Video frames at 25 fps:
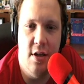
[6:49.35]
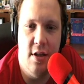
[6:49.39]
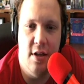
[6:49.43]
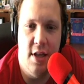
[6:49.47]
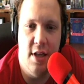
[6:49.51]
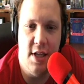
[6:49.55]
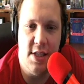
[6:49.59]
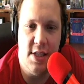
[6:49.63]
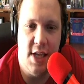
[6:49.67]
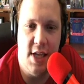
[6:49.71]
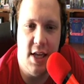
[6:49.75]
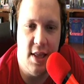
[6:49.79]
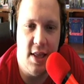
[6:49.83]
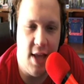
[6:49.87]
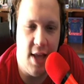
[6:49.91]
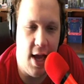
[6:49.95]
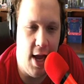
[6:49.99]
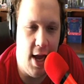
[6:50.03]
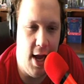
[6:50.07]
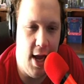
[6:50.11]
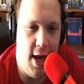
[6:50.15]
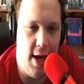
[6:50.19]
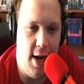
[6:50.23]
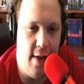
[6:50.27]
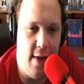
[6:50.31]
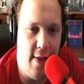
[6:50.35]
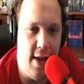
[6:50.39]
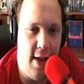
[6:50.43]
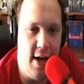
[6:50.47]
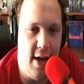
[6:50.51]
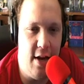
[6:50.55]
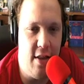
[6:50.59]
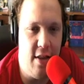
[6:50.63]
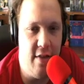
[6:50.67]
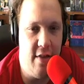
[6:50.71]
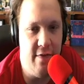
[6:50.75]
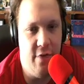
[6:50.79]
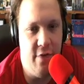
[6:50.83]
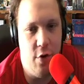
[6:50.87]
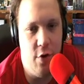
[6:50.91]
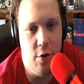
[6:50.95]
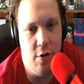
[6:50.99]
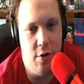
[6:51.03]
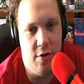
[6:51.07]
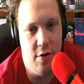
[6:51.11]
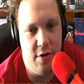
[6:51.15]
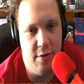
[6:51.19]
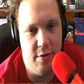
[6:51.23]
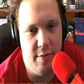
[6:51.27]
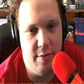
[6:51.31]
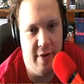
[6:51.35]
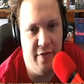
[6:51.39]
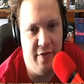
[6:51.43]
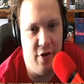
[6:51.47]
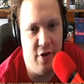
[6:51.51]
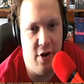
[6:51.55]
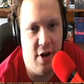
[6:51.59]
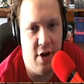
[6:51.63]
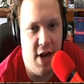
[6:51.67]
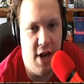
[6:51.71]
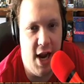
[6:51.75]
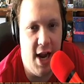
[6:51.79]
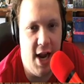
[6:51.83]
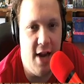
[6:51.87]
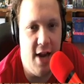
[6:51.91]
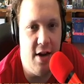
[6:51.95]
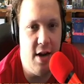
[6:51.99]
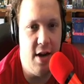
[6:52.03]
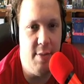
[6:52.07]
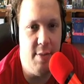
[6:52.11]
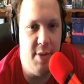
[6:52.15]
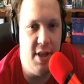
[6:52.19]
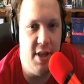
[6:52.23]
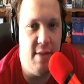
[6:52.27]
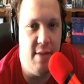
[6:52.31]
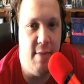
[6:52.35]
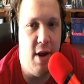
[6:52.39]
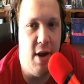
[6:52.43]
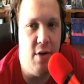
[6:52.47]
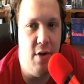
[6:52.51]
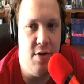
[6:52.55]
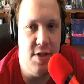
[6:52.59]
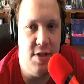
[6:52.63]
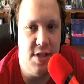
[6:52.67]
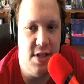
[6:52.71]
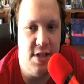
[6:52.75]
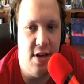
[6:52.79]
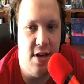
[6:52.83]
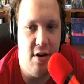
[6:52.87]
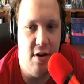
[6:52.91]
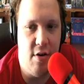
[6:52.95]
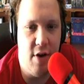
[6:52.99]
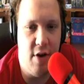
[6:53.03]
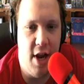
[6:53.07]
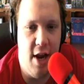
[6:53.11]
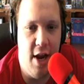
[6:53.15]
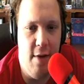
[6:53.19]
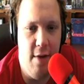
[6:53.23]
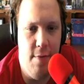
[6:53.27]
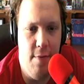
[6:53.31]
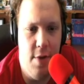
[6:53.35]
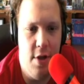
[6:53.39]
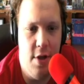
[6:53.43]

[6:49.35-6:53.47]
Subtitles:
That's like the highlight of the photo, the river, and up in the mountains there, okay?